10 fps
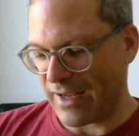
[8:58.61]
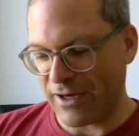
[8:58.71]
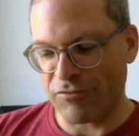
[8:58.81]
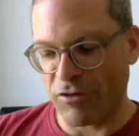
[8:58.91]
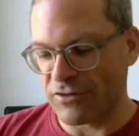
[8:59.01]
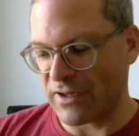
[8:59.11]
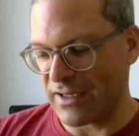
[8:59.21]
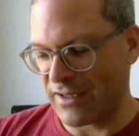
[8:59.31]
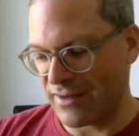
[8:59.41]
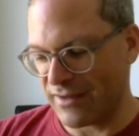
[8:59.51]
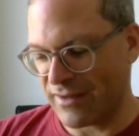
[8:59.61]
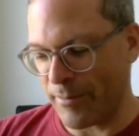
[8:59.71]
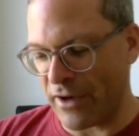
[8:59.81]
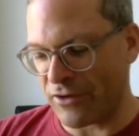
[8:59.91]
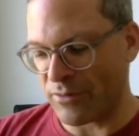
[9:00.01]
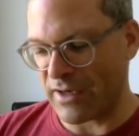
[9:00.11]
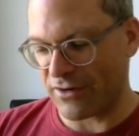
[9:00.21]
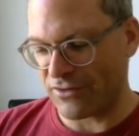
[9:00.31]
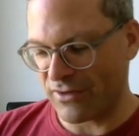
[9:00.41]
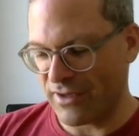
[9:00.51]
Unfortunately, in the dimension
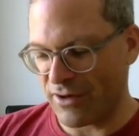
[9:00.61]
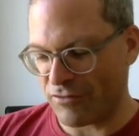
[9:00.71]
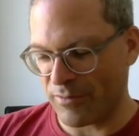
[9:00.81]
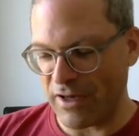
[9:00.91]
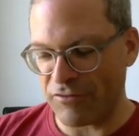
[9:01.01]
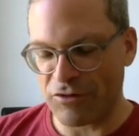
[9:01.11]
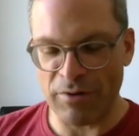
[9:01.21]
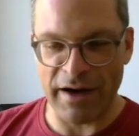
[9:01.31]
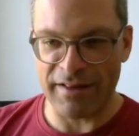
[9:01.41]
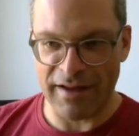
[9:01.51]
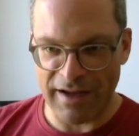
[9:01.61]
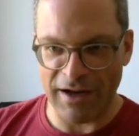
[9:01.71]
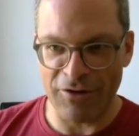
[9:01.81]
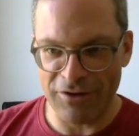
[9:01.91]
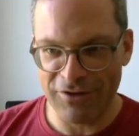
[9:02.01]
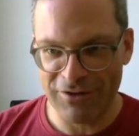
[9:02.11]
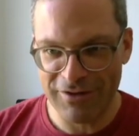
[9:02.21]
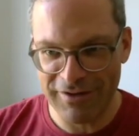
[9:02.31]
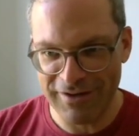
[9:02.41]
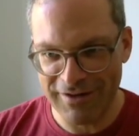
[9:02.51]
reduction here from left to right, the
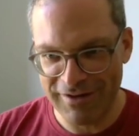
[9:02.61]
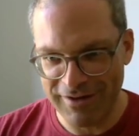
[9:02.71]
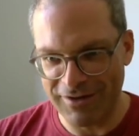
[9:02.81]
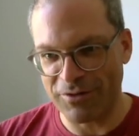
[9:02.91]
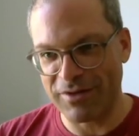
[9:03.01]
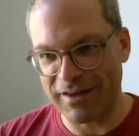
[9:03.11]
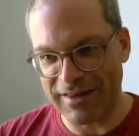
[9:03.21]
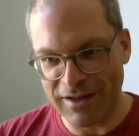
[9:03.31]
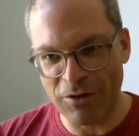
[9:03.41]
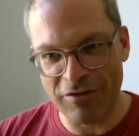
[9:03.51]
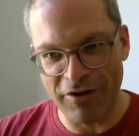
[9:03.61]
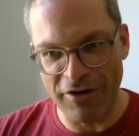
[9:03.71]
colors, they look very